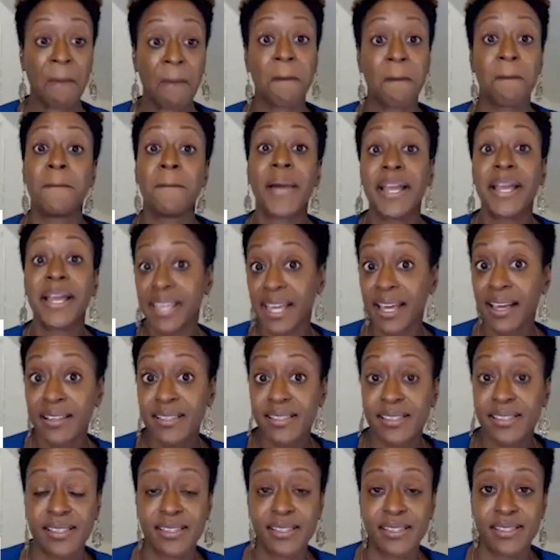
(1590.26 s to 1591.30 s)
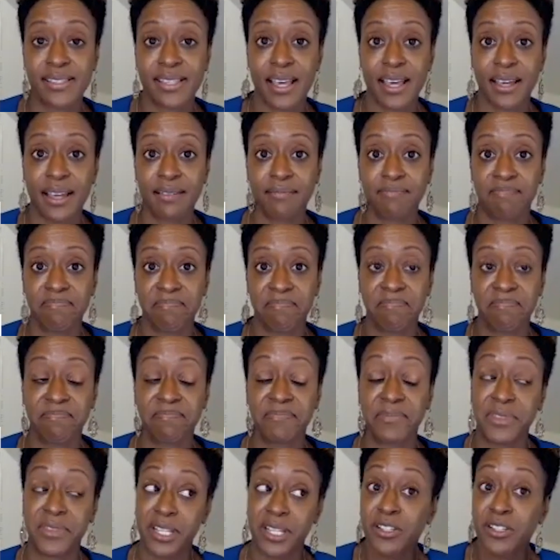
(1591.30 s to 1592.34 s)
My guess is that
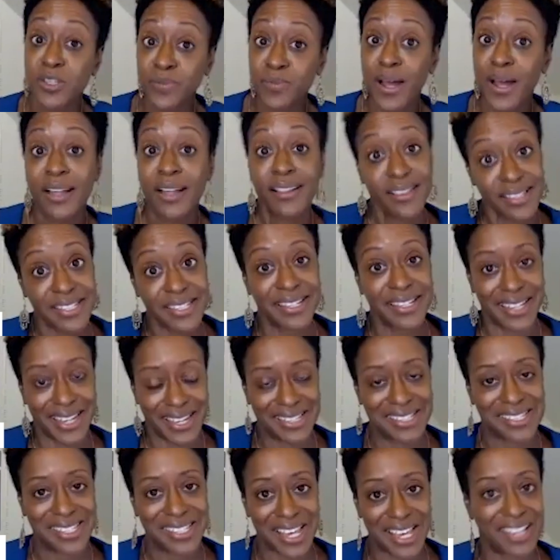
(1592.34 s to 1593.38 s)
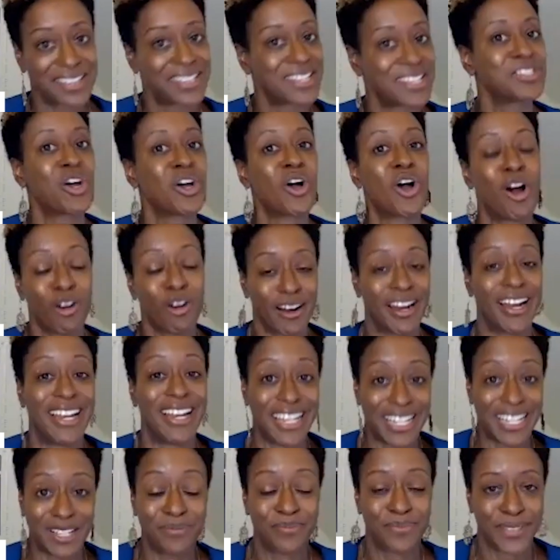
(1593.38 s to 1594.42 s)
there's a policy against that that's already
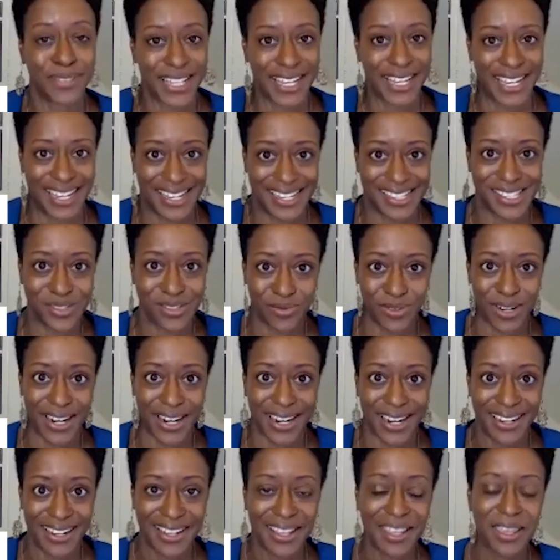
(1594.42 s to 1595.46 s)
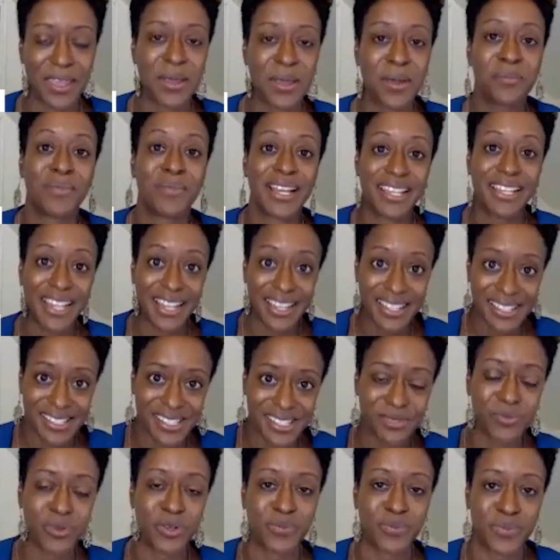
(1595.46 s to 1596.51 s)
in place, right? My guess
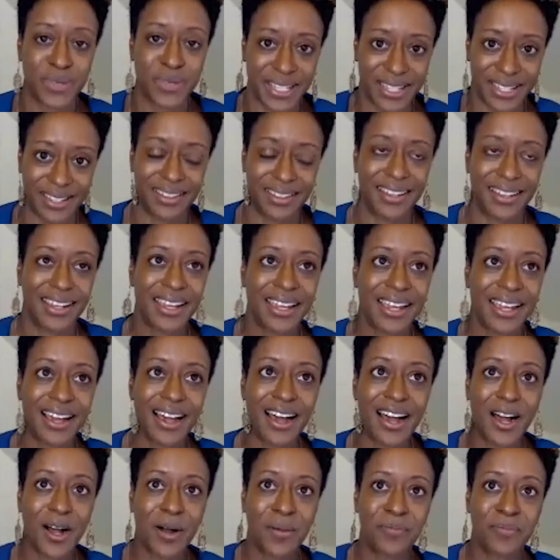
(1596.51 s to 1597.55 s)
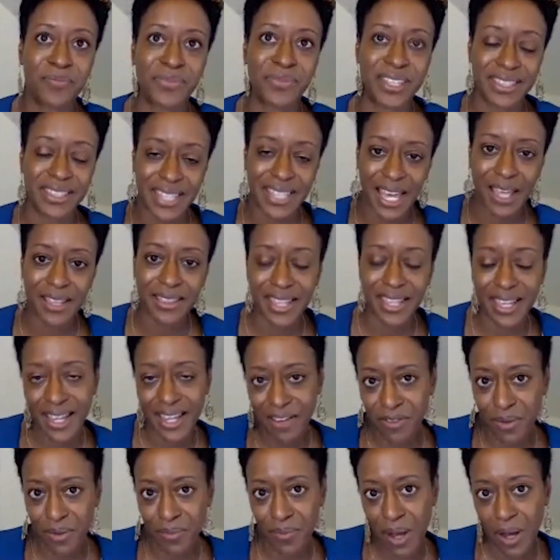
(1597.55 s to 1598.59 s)
would be that they have
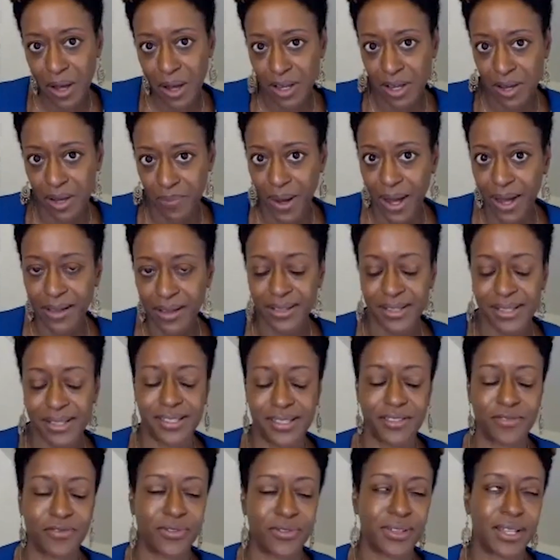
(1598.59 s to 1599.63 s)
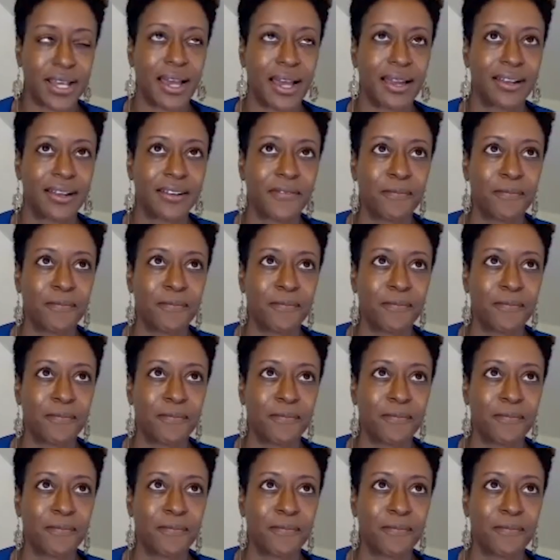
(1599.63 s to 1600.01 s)
a policy for that.